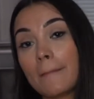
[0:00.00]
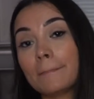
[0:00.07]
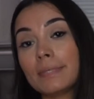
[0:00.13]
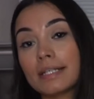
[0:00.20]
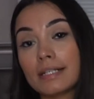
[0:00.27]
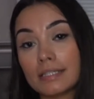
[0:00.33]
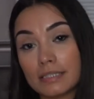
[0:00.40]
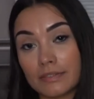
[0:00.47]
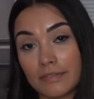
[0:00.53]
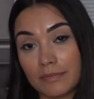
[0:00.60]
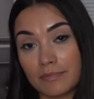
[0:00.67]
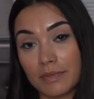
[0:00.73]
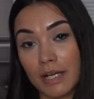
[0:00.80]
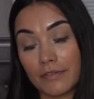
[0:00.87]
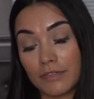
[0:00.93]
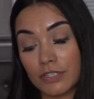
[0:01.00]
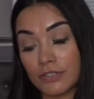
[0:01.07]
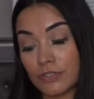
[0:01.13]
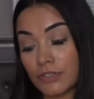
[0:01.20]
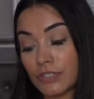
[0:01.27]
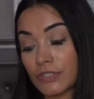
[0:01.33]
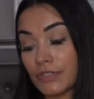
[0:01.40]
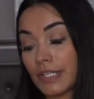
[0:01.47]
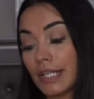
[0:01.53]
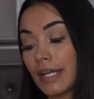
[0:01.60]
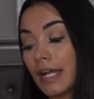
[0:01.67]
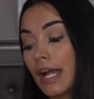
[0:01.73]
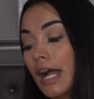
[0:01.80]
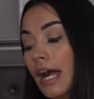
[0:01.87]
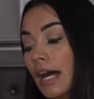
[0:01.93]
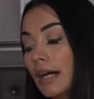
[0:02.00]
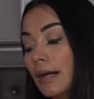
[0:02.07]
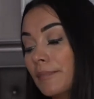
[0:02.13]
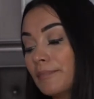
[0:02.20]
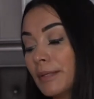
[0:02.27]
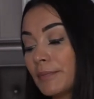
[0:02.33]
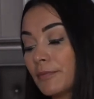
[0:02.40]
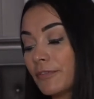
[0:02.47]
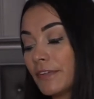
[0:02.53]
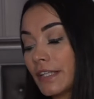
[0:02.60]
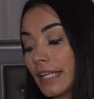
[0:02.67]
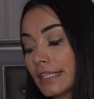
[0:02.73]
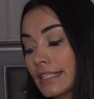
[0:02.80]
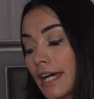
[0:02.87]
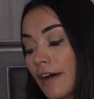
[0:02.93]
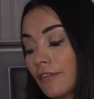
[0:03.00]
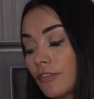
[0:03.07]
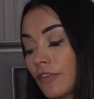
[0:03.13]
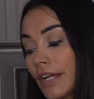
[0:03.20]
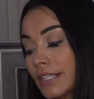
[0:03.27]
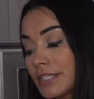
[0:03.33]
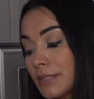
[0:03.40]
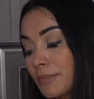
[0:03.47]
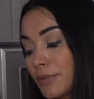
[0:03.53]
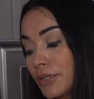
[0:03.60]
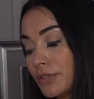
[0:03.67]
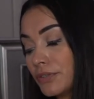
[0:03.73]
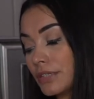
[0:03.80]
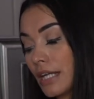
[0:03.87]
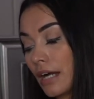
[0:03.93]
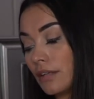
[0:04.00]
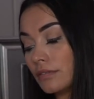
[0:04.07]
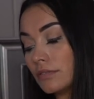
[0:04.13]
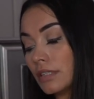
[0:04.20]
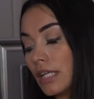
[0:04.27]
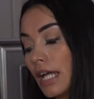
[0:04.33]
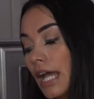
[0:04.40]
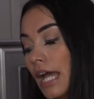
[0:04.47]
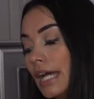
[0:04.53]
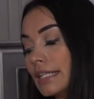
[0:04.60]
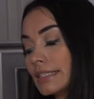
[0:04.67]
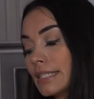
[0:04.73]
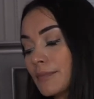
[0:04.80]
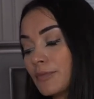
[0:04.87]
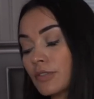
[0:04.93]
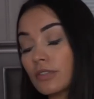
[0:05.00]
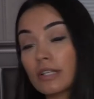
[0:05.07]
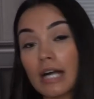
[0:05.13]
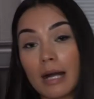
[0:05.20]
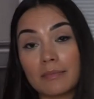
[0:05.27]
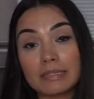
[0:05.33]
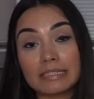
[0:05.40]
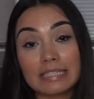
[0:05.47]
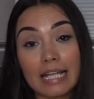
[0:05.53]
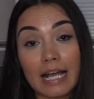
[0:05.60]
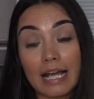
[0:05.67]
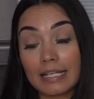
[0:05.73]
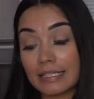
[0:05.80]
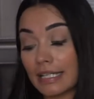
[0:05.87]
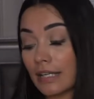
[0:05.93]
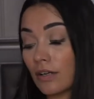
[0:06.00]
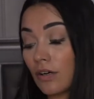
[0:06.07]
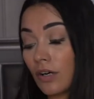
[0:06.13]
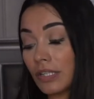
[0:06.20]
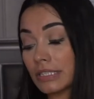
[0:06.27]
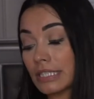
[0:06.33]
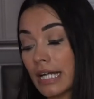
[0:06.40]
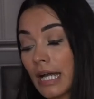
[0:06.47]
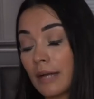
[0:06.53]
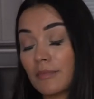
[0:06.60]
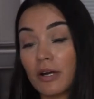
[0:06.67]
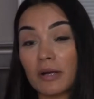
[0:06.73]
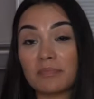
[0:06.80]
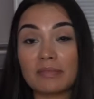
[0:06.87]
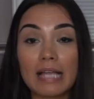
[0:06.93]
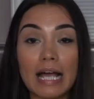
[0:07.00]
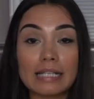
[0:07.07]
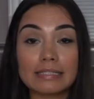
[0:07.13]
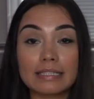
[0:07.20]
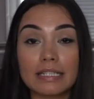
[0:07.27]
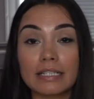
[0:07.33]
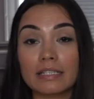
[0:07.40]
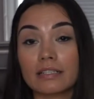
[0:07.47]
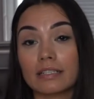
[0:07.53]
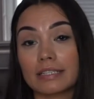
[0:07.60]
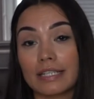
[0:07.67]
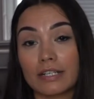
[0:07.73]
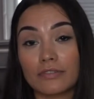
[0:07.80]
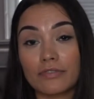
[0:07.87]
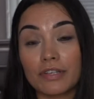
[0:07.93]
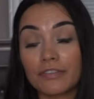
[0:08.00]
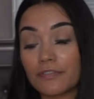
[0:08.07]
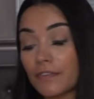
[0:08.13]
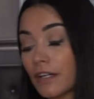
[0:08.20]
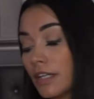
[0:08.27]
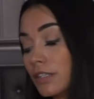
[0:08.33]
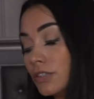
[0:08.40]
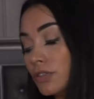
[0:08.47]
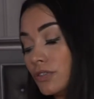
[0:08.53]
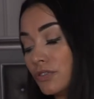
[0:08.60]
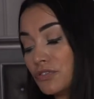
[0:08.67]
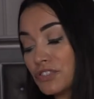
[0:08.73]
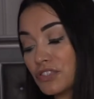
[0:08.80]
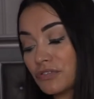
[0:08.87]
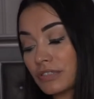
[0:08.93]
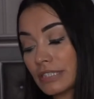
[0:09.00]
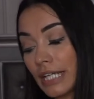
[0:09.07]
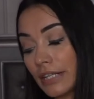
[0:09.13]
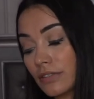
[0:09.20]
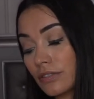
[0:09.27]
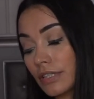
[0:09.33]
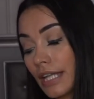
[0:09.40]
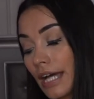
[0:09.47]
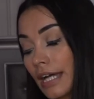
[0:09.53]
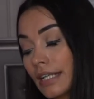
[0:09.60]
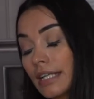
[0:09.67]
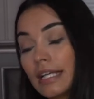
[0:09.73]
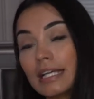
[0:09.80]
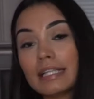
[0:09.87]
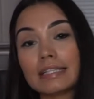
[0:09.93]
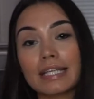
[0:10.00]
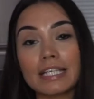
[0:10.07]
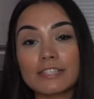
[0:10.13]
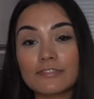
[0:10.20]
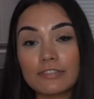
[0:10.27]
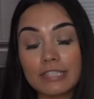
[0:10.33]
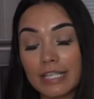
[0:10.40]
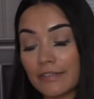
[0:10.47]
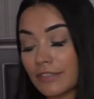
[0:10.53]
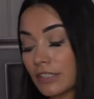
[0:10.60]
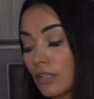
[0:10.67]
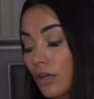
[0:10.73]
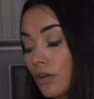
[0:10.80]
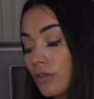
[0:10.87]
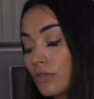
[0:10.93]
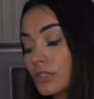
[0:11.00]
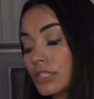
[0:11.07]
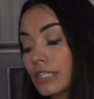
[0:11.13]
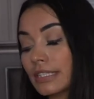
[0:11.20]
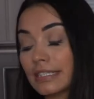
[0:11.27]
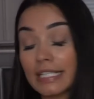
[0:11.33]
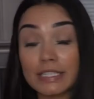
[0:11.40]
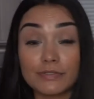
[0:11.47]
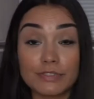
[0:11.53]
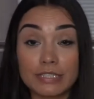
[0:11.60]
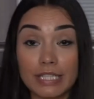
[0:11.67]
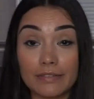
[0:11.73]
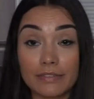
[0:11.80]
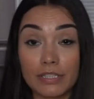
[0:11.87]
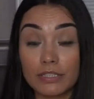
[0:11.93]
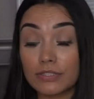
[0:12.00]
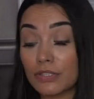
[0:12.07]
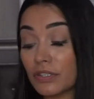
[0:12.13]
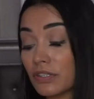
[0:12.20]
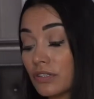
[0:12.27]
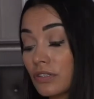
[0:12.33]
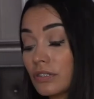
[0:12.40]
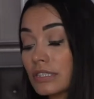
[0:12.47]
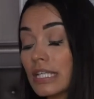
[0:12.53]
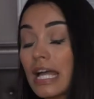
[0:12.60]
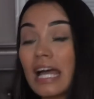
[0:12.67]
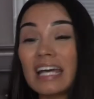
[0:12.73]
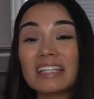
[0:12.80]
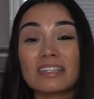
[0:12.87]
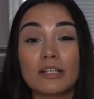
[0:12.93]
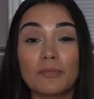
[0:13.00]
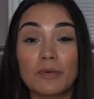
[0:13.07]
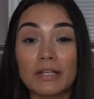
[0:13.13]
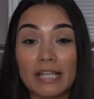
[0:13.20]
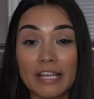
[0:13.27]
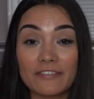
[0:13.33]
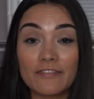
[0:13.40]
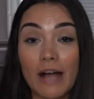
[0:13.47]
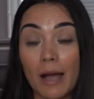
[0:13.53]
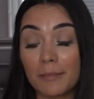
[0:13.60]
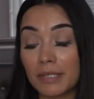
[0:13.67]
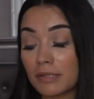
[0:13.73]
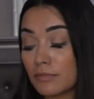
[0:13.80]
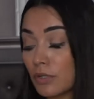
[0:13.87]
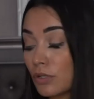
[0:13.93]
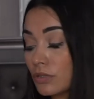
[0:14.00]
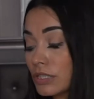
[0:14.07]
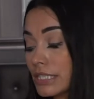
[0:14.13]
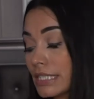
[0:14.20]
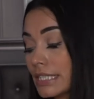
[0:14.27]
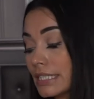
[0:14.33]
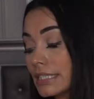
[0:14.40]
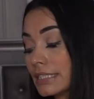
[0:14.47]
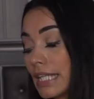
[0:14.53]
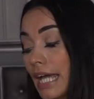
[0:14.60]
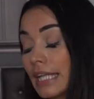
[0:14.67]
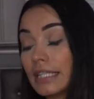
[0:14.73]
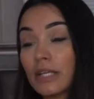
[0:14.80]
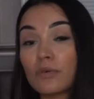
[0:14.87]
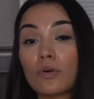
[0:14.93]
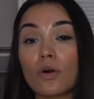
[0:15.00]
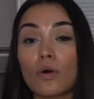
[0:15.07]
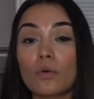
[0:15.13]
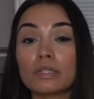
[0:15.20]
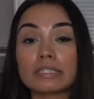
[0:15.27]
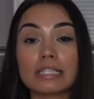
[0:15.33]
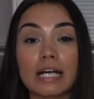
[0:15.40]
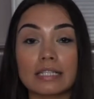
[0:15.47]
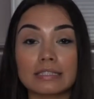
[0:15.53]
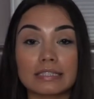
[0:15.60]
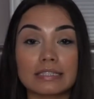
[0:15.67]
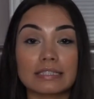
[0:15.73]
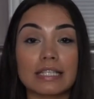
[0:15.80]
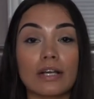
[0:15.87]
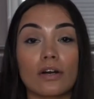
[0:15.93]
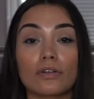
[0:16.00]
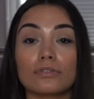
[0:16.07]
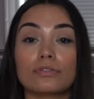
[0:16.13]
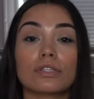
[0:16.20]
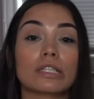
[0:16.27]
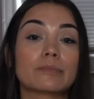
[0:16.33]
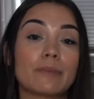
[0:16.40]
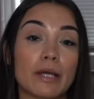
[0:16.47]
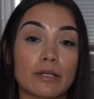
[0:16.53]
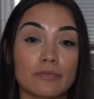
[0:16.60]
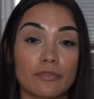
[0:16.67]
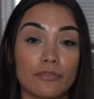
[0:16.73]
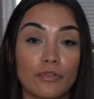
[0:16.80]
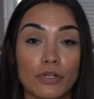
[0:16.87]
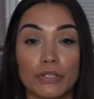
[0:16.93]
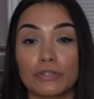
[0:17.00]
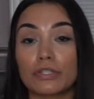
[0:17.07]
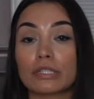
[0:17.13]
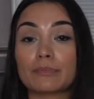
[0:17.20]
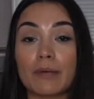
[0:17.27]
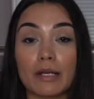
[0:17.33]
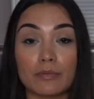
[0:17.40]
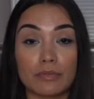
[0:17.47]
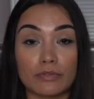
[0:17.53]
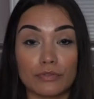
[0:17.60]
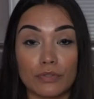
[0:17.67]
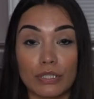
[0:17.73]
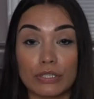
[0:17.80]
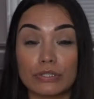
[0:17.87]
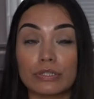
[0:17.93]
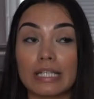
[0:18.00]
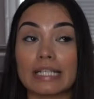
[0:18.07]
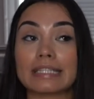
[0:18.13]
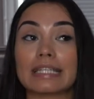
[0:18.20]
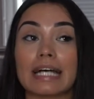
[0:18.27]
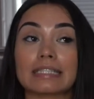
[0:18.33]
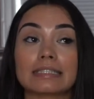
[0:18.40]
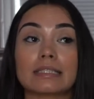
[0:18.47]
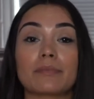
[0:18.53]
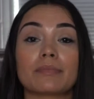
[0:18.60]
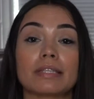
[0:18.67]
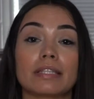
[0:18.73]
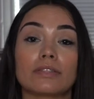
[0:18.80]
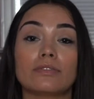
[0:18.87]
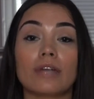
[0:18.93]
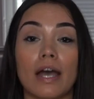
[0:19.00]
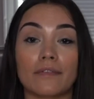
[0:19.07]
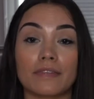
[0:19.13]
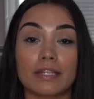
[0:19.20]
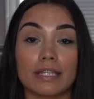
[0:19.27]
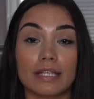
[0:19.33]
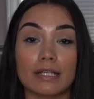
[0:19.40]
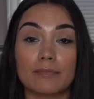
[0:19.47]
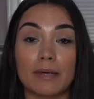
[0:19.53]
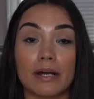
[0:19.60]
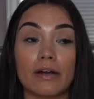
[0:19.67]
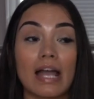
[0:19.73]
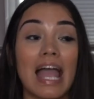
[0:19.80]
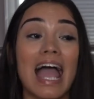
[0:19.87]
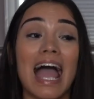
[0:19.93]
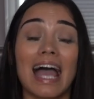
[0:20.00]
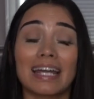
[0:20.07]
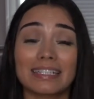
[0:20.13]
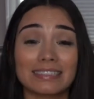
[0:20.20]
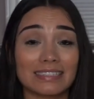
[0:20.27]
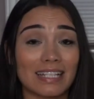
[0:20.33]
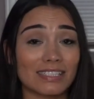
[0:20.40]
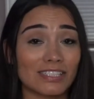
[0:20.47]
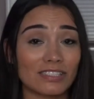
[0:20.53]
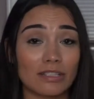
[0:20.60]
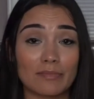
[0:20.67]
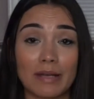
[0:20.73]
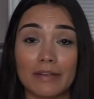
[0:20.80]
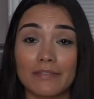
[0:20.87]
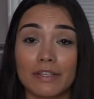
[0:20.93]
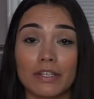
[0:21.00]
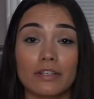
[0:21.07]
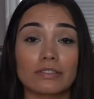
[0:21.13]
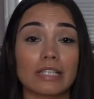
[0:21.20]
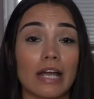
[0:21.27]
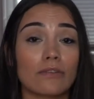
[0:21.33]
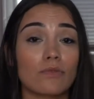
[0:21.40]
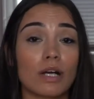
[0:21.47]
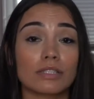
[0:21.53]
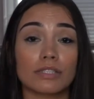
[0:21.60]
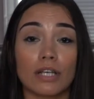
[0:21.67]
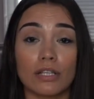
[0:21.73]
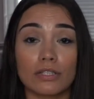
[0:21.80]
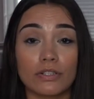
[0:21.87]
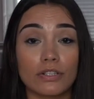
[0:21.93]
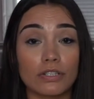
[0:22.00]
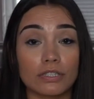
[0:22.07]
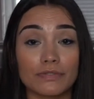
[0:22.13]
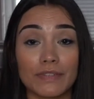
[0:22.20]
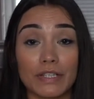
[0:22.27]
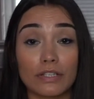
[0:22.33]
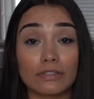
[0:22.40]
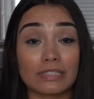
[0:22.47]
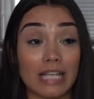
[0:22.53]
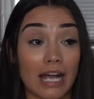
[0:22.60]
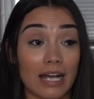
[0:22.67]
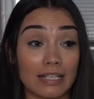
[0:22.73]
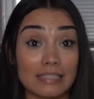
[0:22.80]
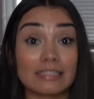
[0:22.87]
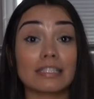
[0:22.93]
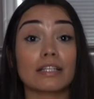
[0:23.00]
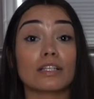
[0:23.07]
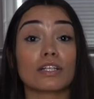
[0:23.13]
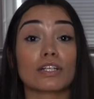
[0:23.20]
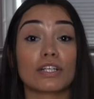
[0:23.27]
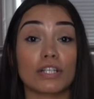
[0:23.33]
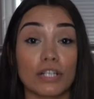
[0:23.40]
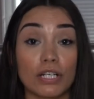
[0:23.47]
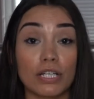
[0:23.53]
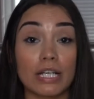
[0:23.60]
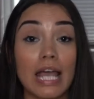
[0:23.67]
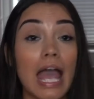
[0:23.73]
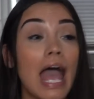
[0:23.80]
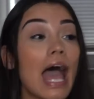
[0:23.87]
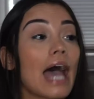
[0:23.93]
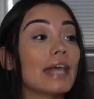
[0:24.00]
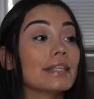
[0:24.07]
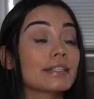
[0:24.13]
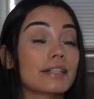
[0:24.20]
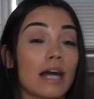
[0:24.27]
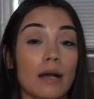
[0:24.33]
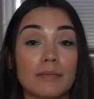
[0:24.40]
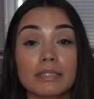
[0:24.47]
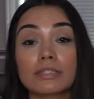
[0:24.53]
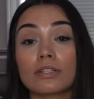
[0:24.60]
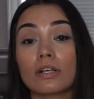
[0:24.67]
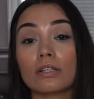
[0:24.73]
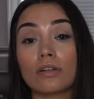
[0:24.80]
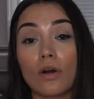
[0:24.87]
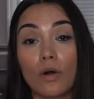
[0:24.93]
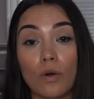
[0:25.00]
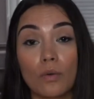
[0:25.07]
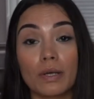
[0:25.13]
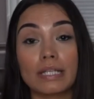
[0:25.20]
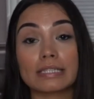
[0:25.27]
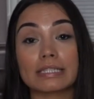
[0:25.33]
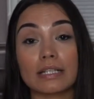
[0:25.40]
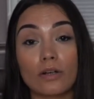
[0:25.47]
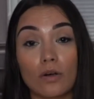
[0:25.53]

because of the surgery. People feel like they have a right to put you down. Typical comments that I get all the time are plastic, get a refund, you should recycle that, thanks for saving the ocean, thanks for saving the turtles. They'll put like vomit emojis, and they will always constantly say, oh, you looked better before, you looked better before. So like, that's something that you have to think about. And it's not just on my videos. I watch other girls' videos that honestly look good, and the comments are always